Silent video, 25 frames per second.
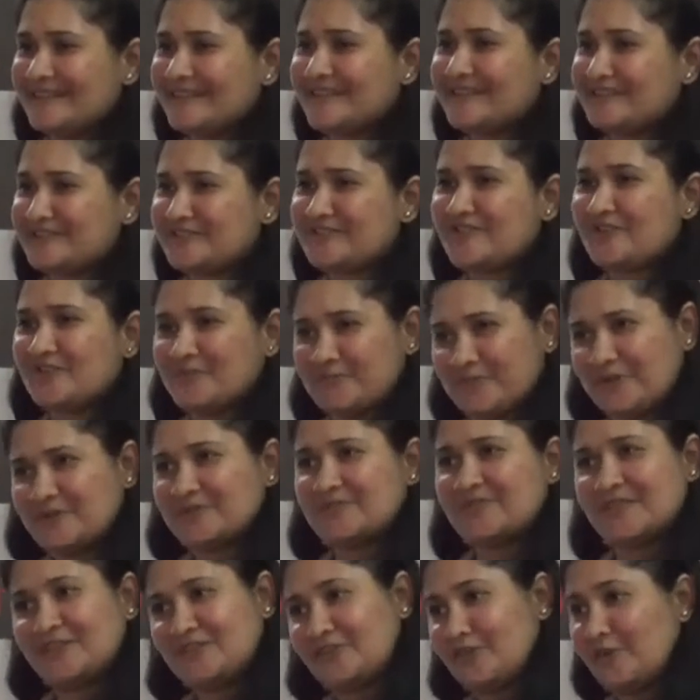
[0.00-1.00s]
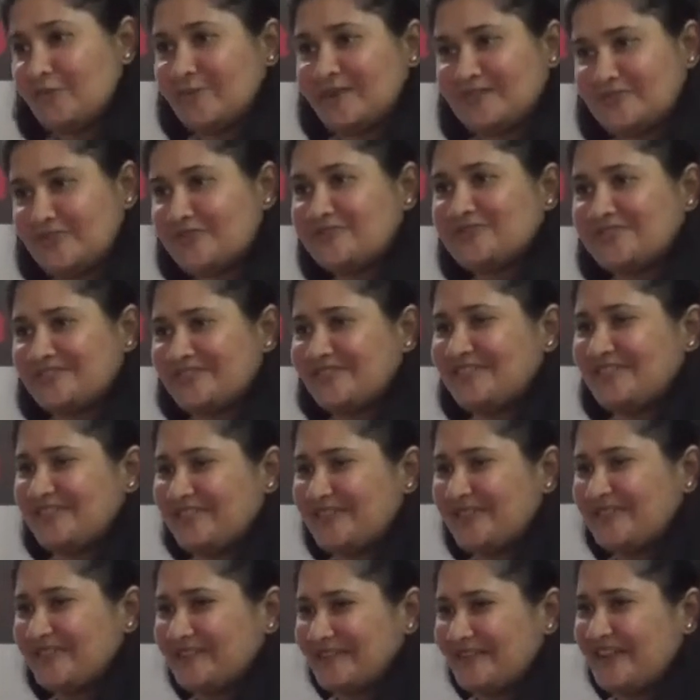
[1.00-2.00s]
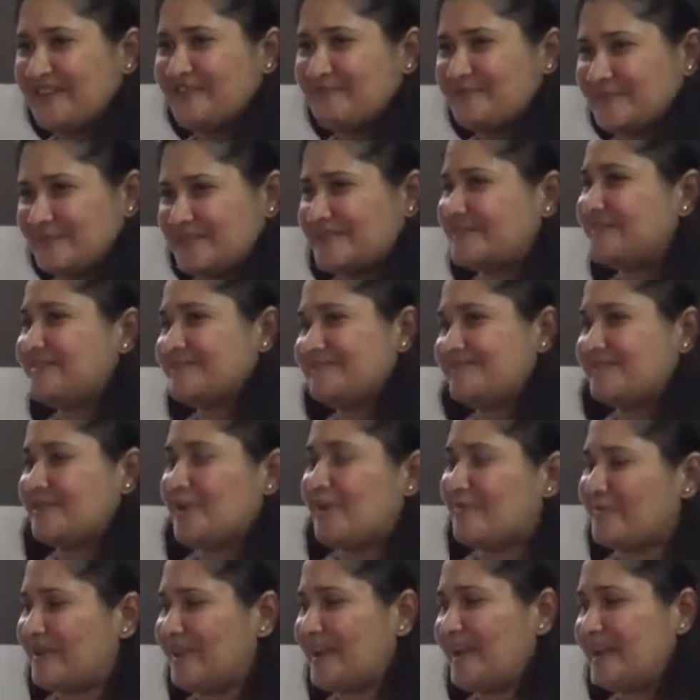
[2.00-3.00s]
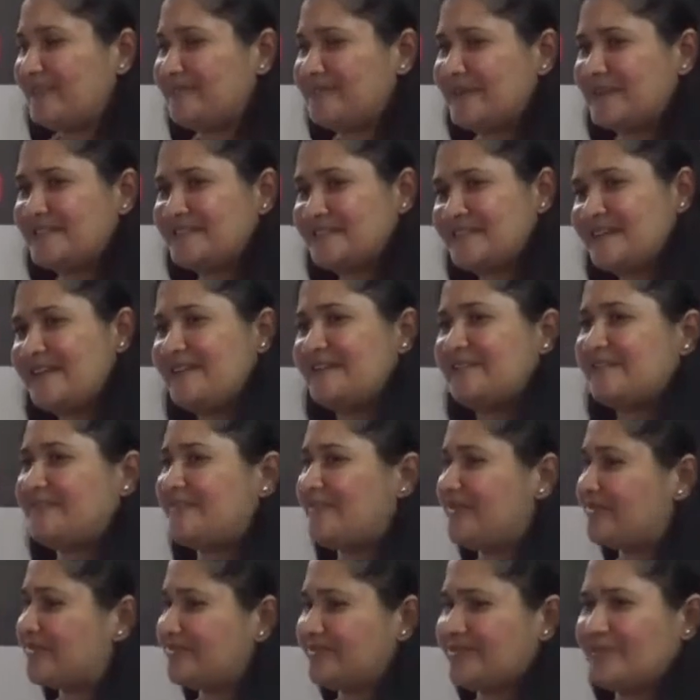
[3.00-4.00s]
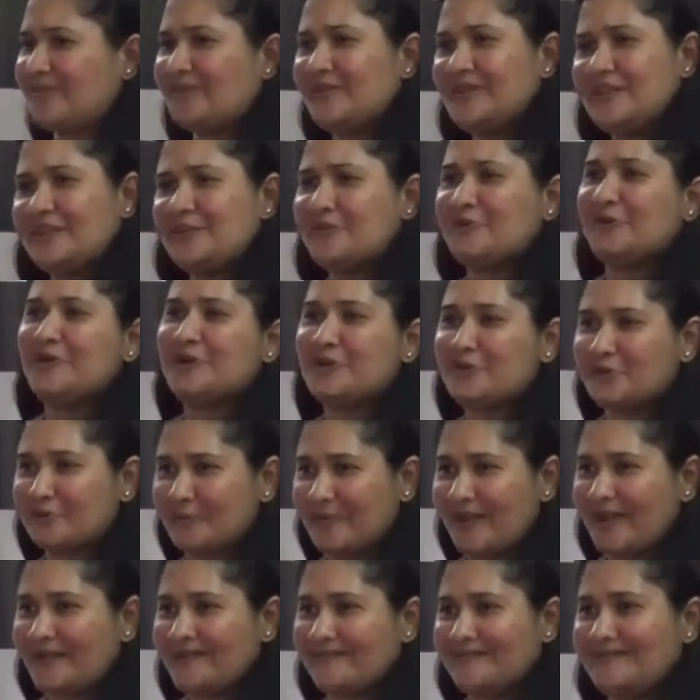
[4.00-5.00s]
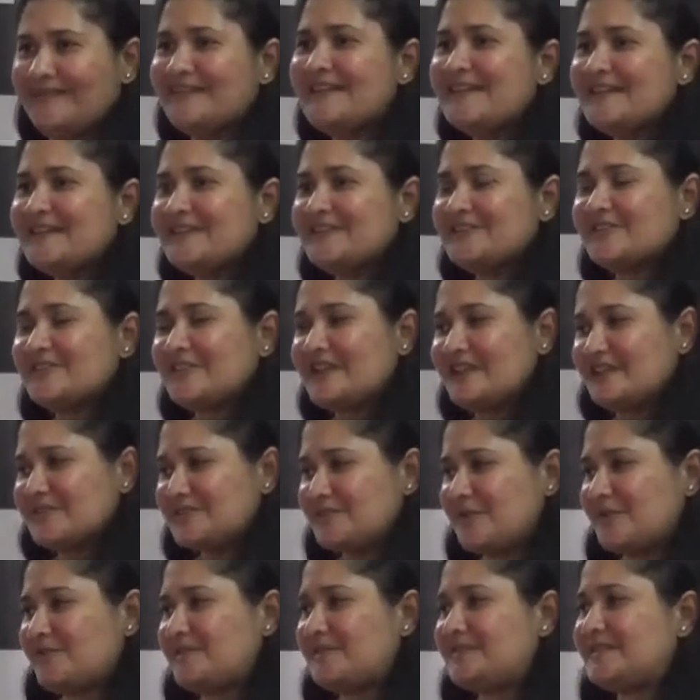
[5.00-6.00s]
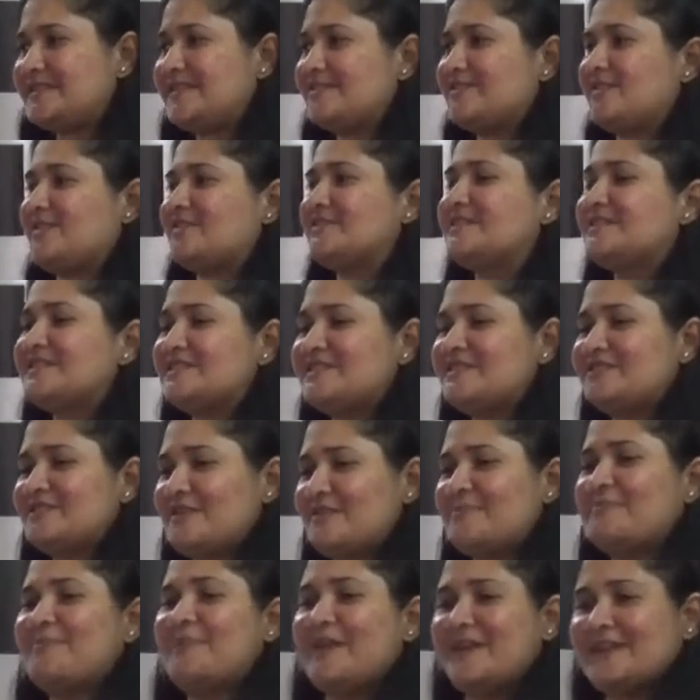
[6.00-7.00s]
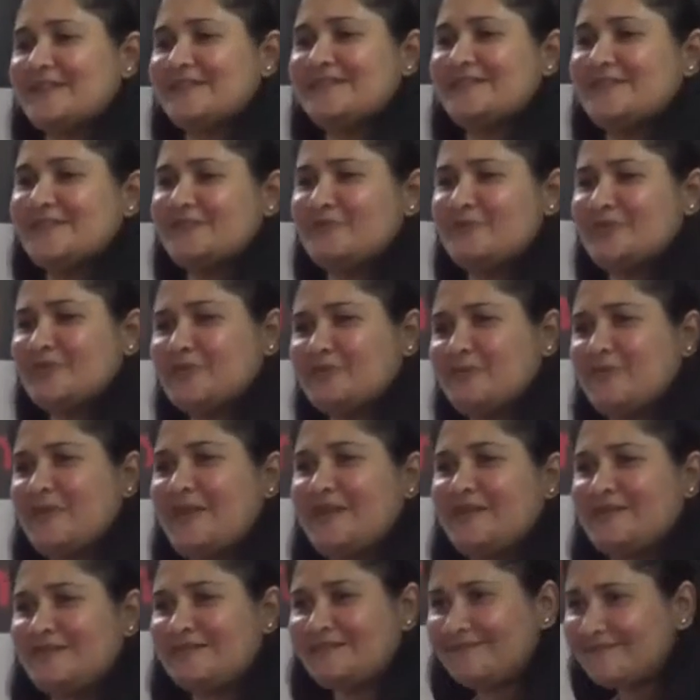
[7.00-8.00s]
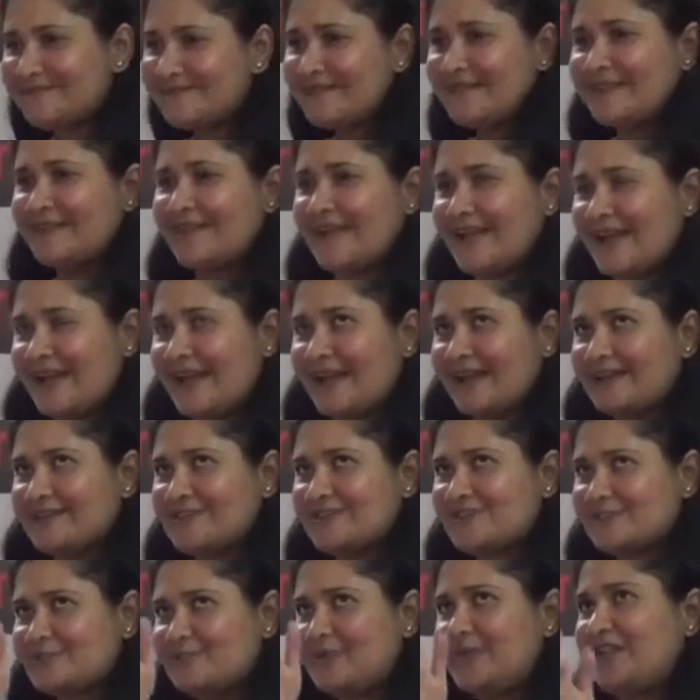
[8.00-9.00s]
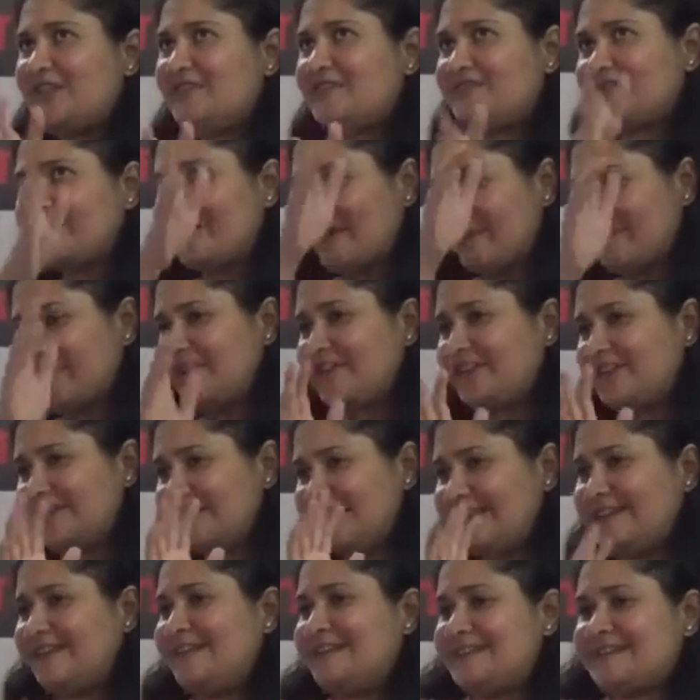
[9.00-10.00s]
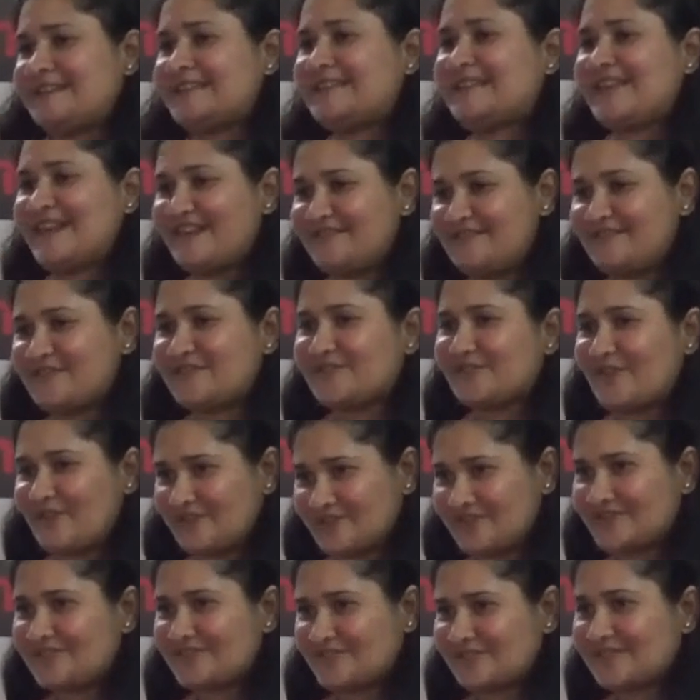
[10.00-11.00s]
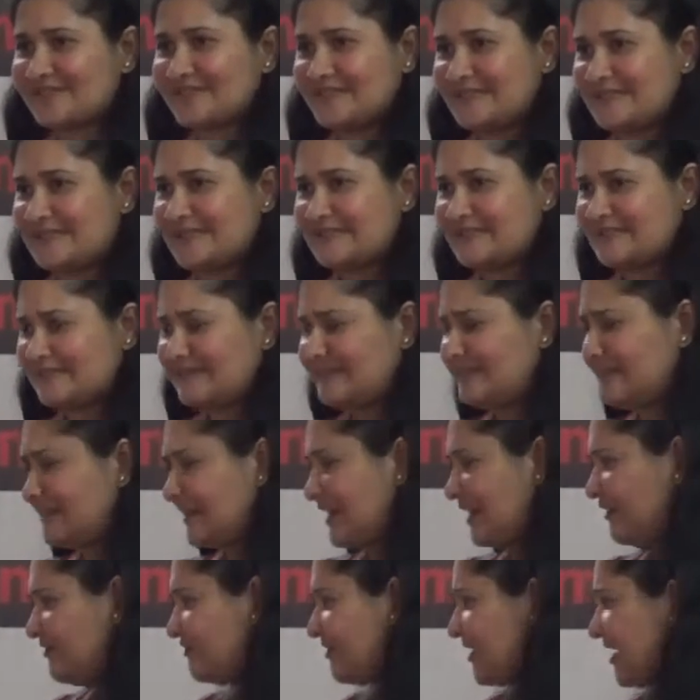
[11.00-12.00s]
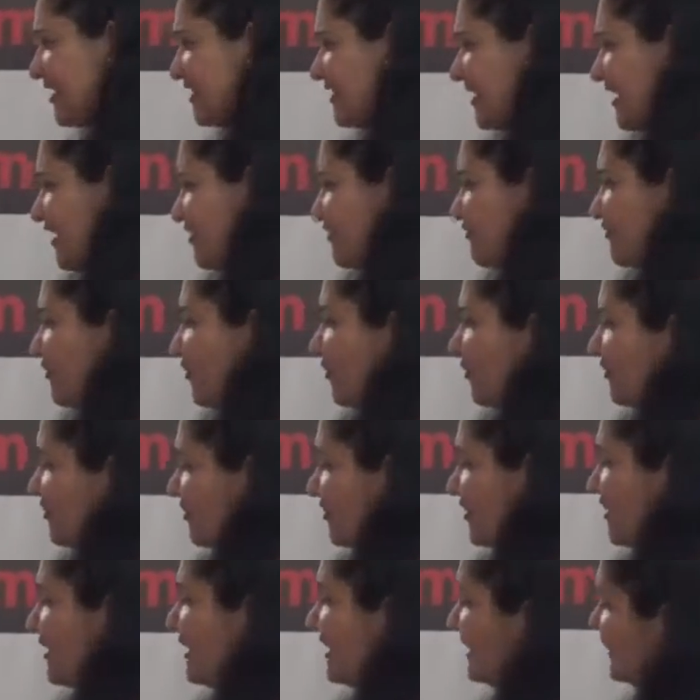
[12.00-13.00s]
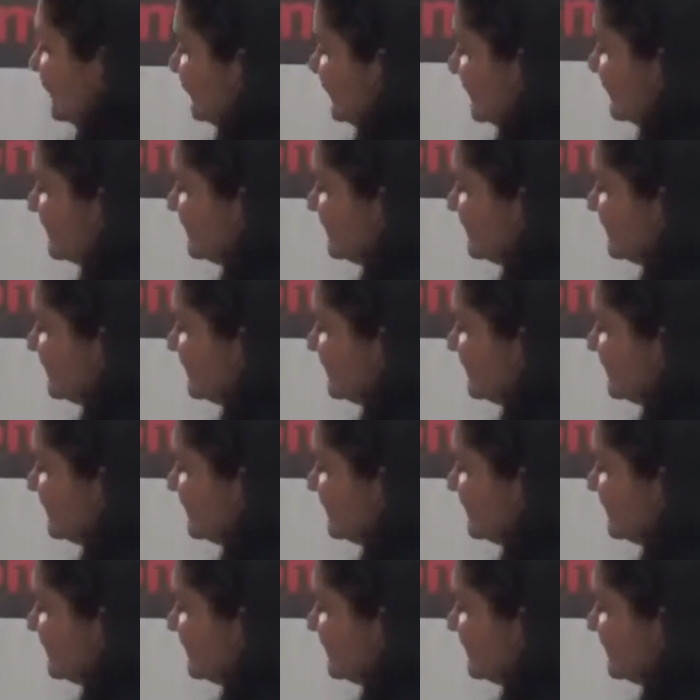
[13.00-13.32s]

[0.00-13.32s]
It's not about saying you're my daughter and you're enough, but you're like my son, or you're equal to men. So there is always that constant comparison with men, and being feminine in itself is not considered enough, and therefore the